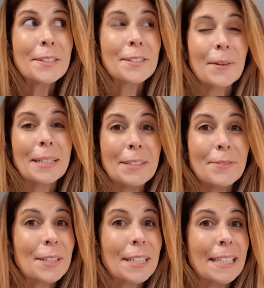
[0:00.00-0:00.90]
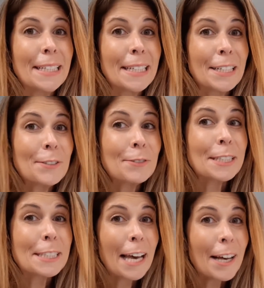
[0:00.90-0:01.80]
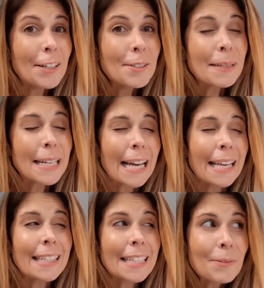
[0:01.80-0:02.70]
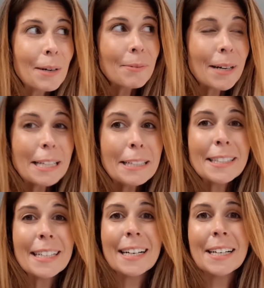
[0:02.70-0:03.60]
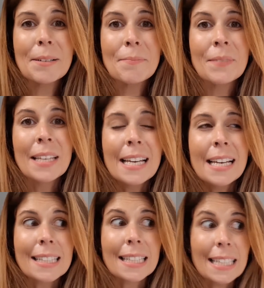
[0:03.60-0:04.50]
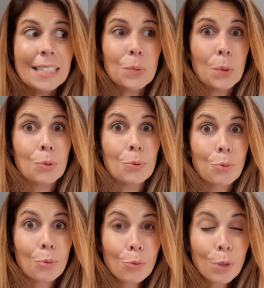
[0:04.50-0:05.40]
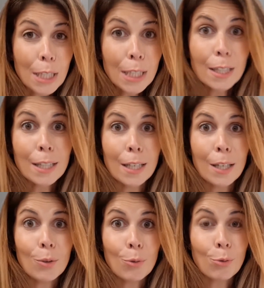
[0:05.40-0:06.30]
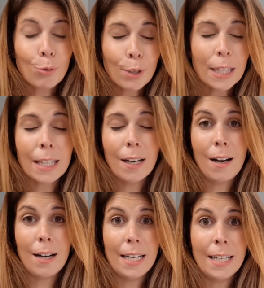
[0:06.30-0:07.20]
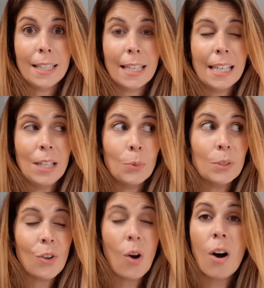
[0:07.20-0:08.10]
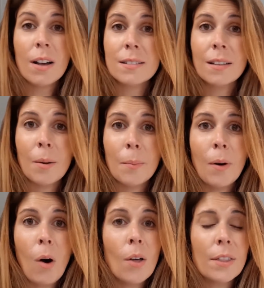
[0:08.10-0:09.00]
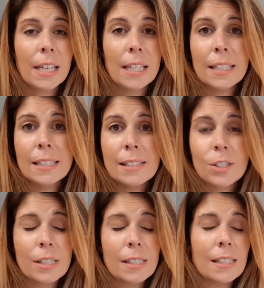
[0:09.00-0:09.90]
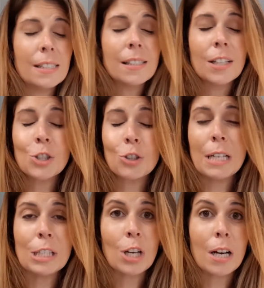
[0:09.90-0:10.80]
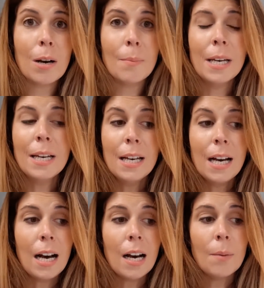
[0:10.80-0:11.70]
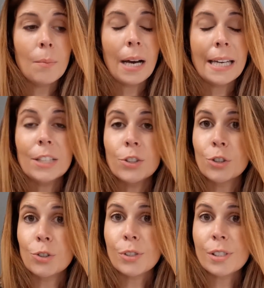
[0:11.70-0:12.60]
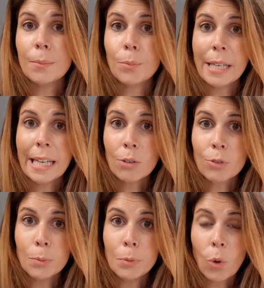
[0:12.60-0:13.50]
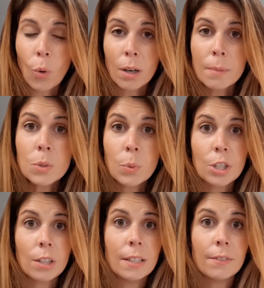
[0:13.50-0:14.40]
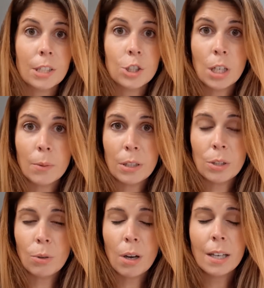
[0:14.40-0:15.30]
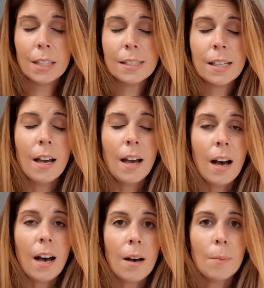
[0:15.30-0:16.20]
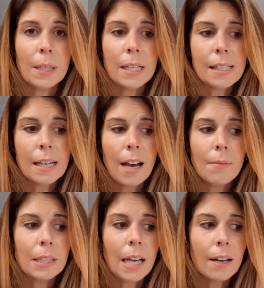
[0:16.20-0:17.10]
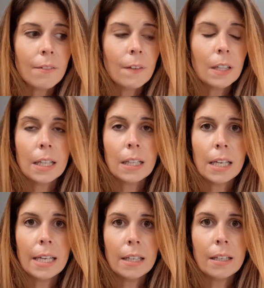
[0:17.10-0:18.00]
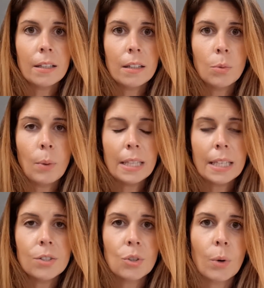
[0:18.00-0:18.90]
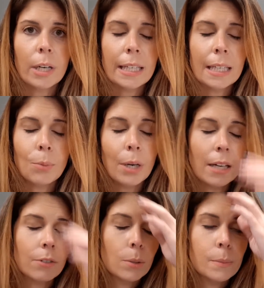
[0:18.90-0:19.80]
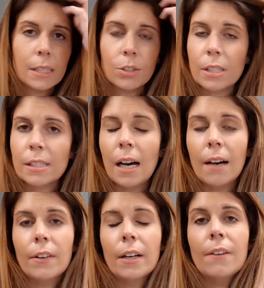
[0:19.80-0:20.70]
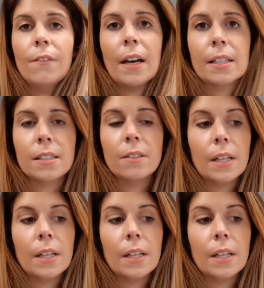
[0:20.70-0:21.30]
So I didn't really, I couldn't really tell, but I, I think it went well. Um, the kids were really, really on it. Like it was awesome. All the kids just did such a great job. Um, I introduced some breakout room norms, which I'll definitely share with you guys um, because I, I've been kind of feeling like the way the kids are working in breakout rooms is just not very effective.